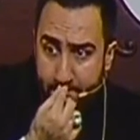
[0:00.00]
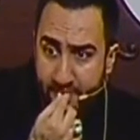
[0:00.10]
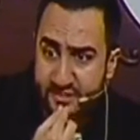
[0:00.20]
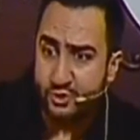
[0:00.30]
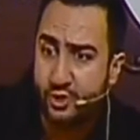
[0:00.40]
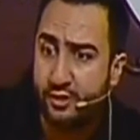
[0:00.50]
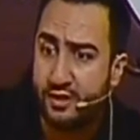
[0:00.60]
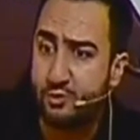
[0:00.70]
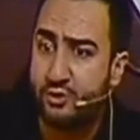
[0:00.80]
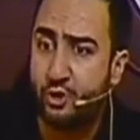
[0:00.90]
He said, sorry? I
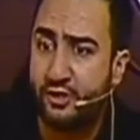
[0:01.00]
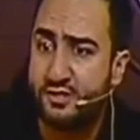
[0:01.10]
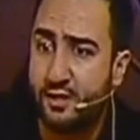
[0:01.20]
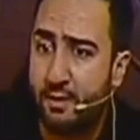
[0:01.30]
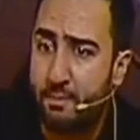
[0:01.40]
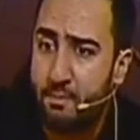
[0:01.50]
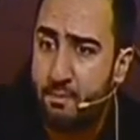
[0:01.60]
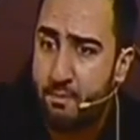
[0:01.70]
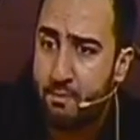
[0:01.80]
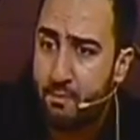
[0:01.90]
said, where's your Isa?
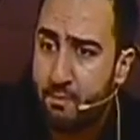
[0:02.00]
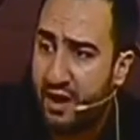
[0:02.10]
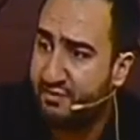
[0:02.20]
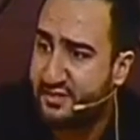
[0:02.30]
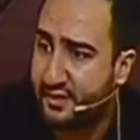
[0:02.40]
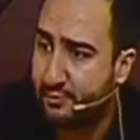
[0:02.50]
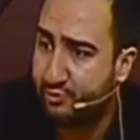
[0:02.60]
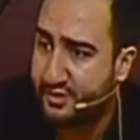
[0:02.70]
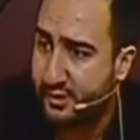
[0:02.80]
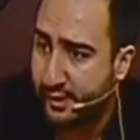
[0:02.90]
I haven't seen him
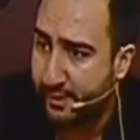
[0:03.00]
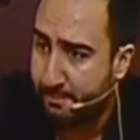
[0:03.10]
recently.